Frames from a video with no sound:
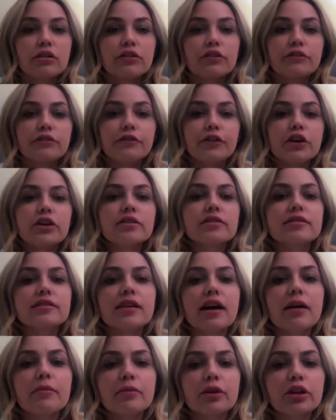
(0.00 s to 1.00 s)
First,
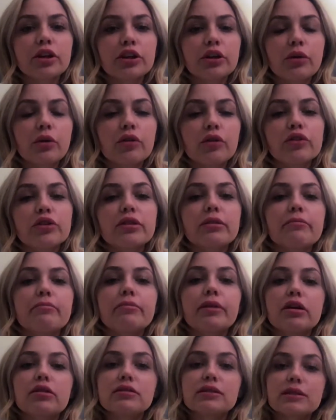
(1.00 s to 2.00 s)
I'm going to go over the
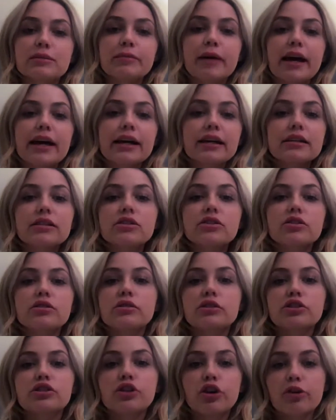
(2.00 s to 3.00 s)
belt specs to
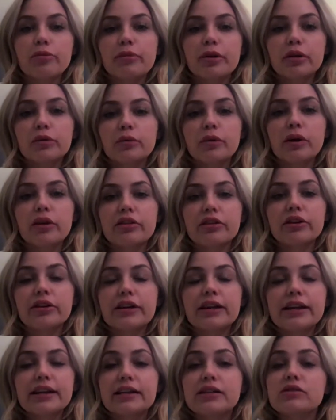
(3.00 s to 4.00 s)
determine
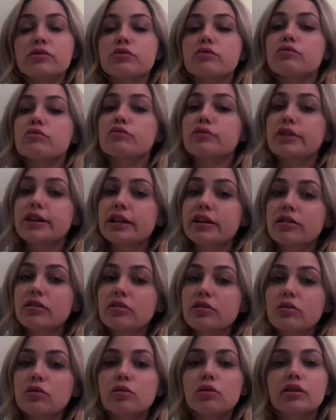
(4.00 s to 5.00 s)
whether it is
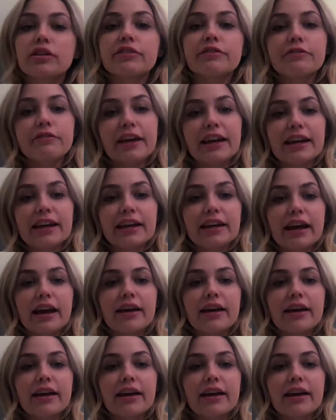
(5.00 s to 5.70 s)
real or fake,